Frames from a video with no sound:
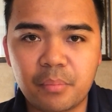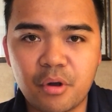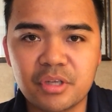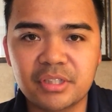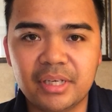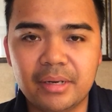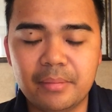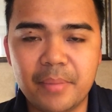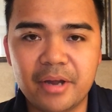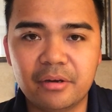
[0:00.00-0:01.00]
person and
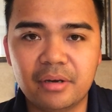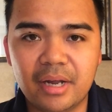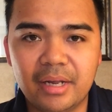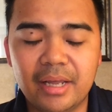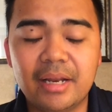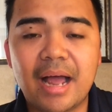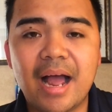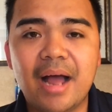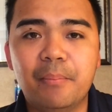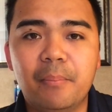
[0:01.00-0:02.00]
a better and
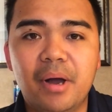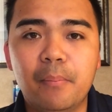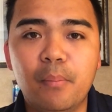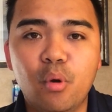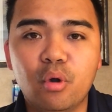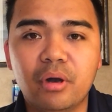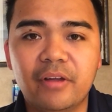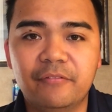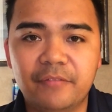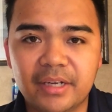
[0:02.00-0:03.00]
um, a more
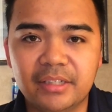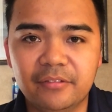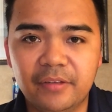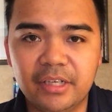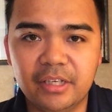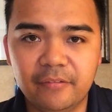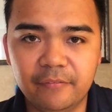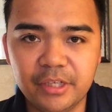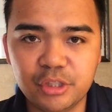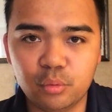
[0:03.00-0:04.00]
effective
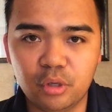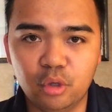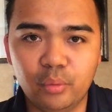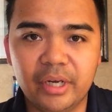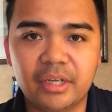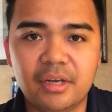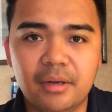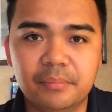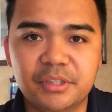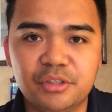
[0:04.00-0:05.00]
individual when it
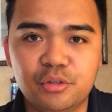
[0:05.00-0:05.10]
comes